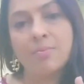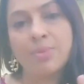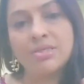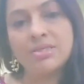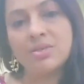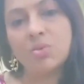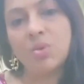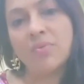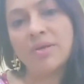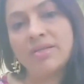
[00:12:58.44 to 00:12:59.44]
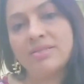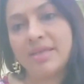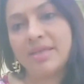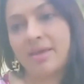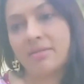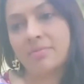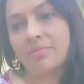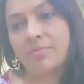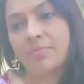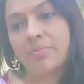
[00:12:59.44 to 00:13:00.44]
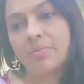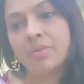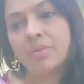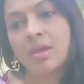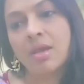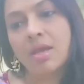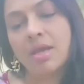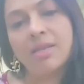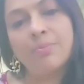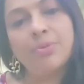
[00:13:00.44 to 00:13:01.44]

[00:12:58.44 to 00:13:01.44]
person, whoever is there, in a